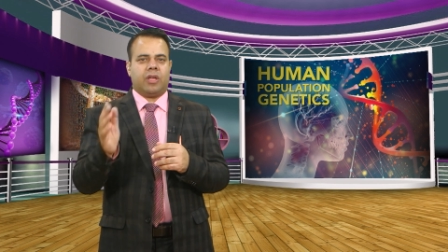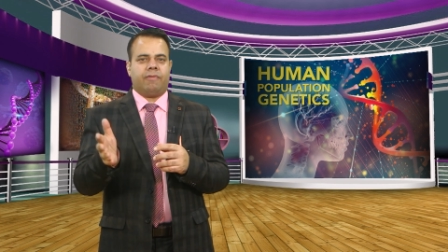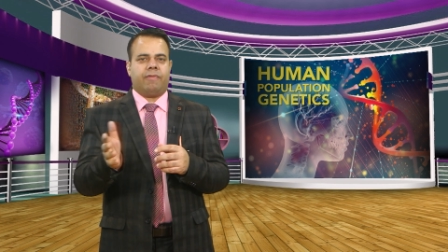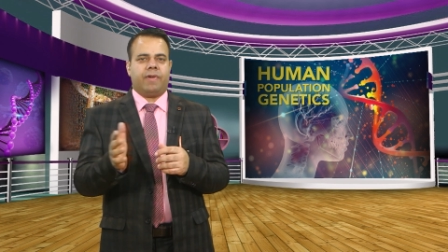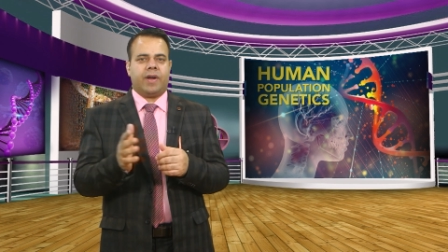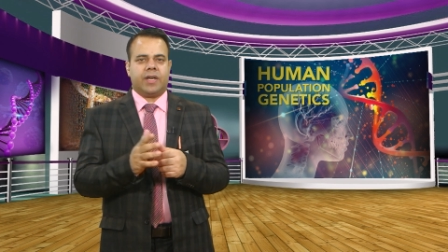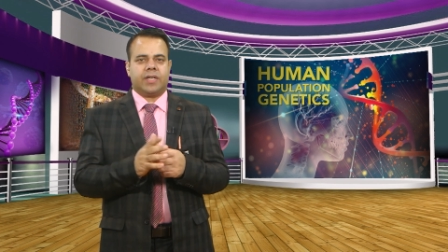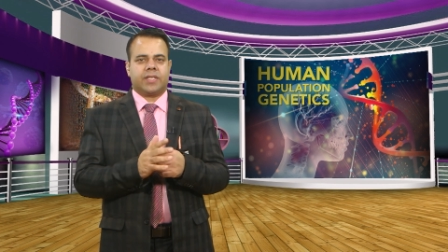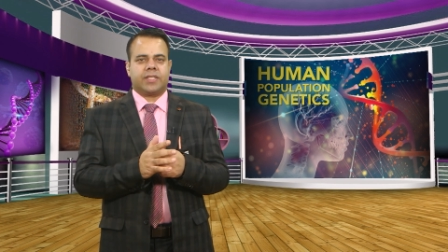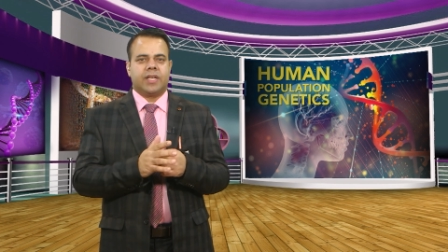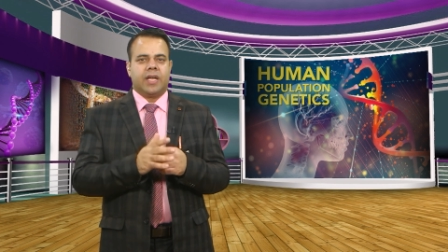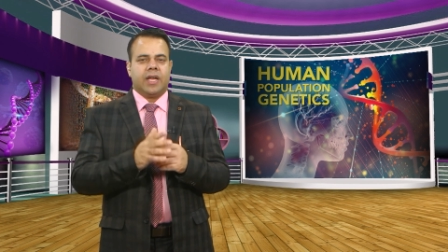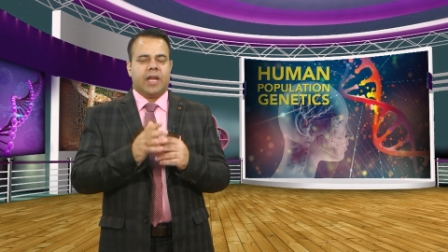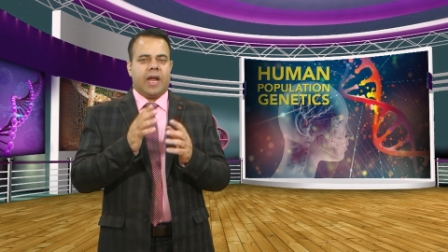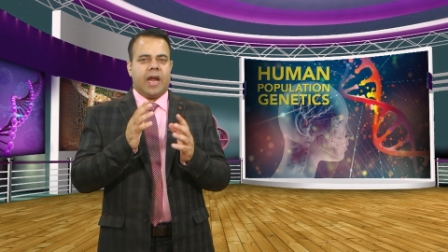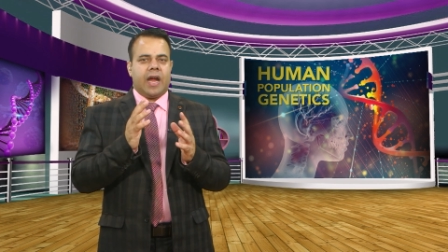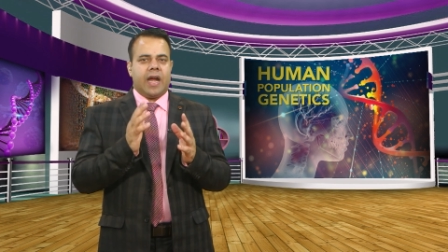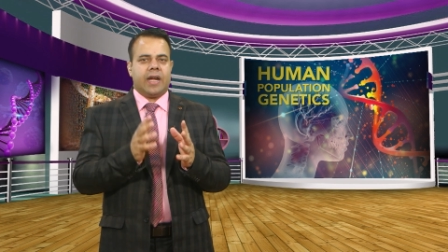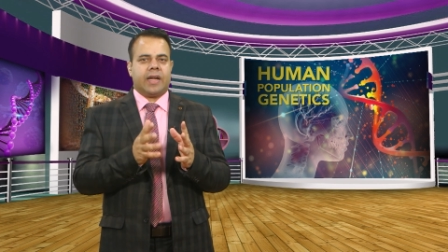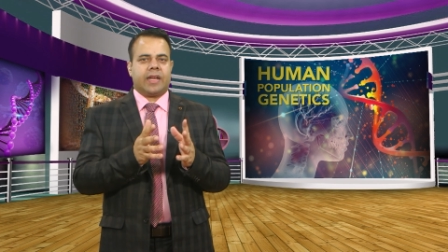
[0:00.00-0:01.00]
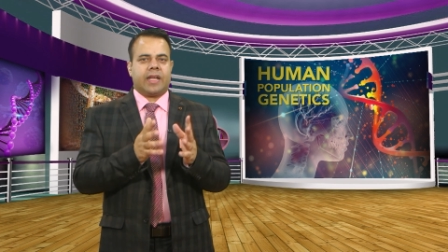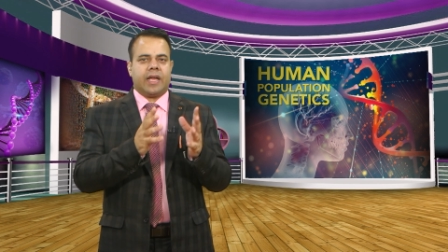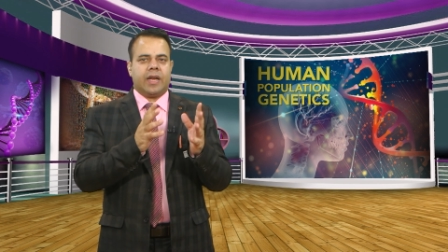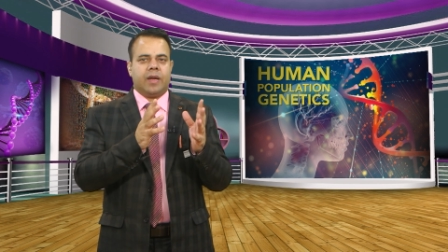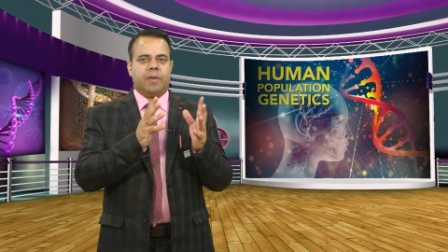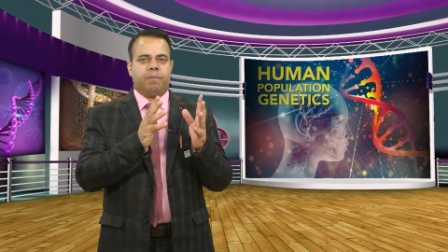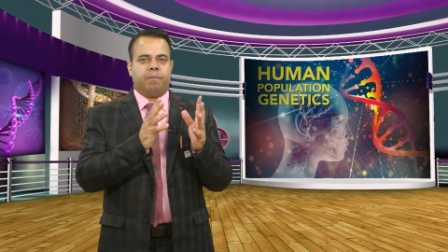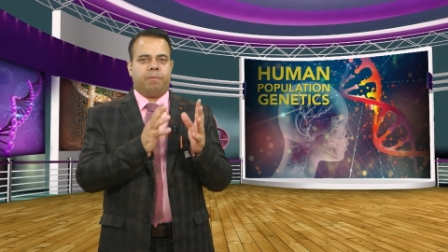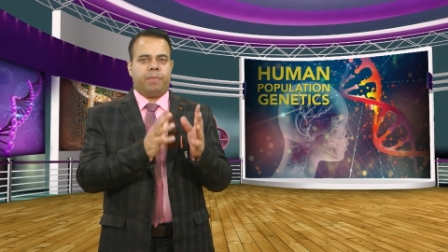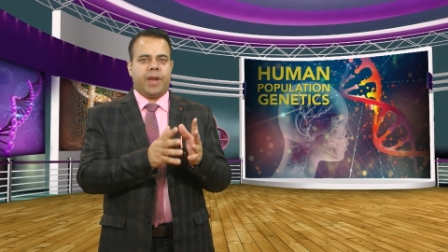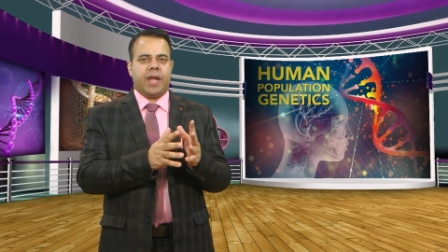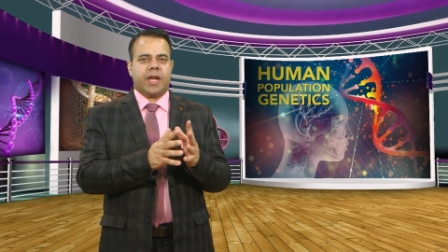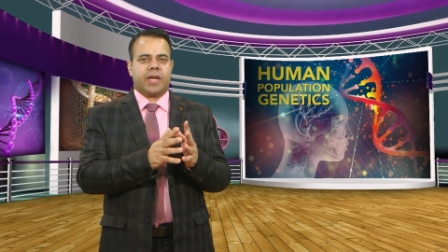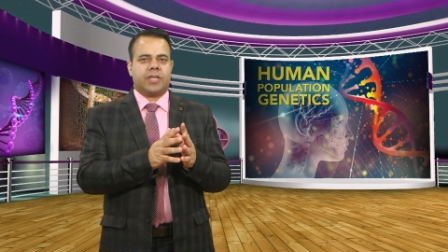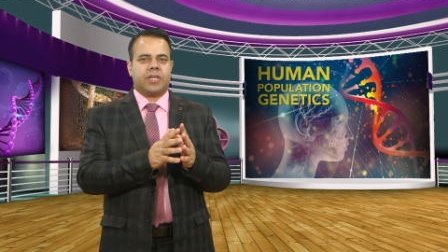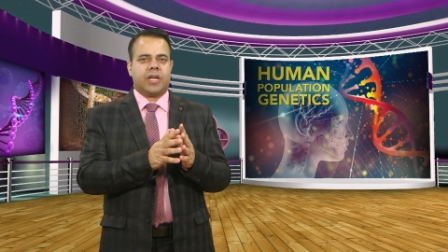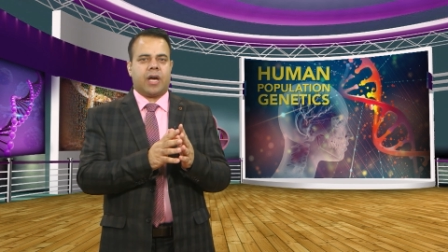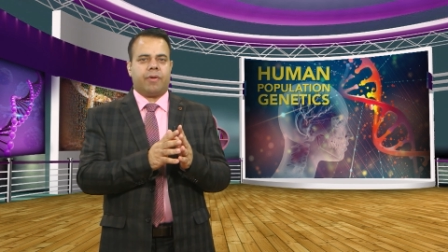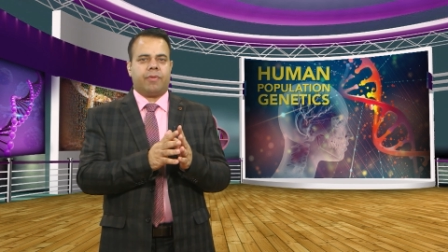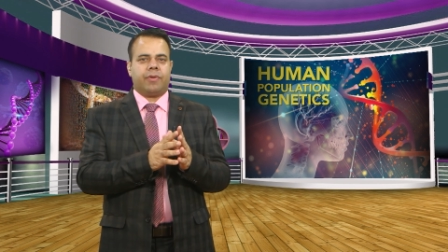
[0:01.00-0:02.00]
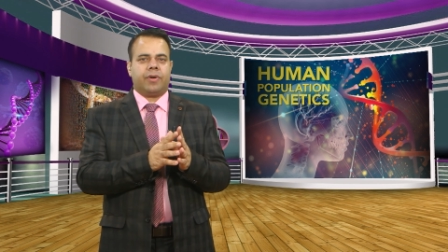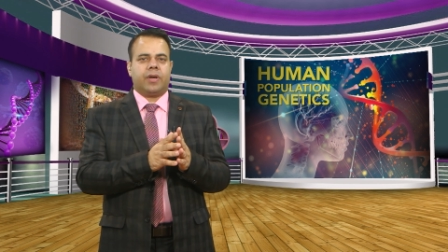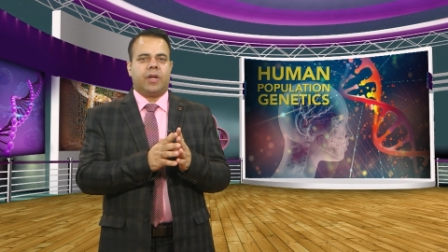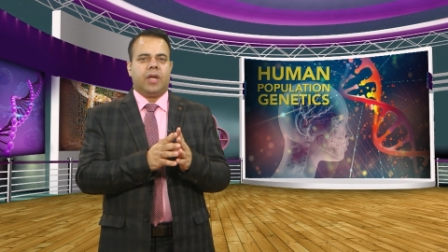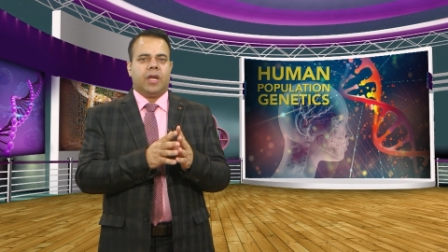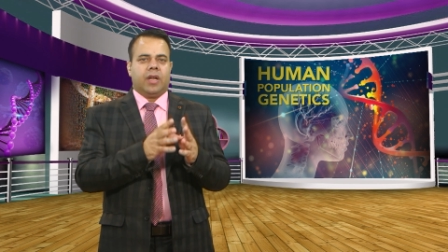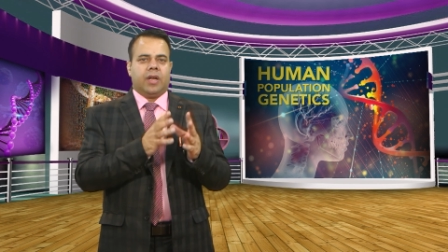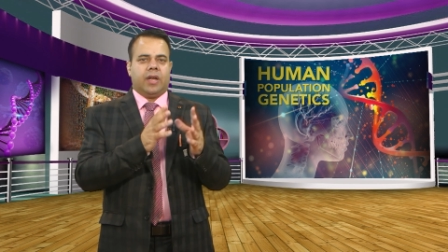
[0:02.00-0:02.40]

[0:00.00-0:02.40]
events and can break down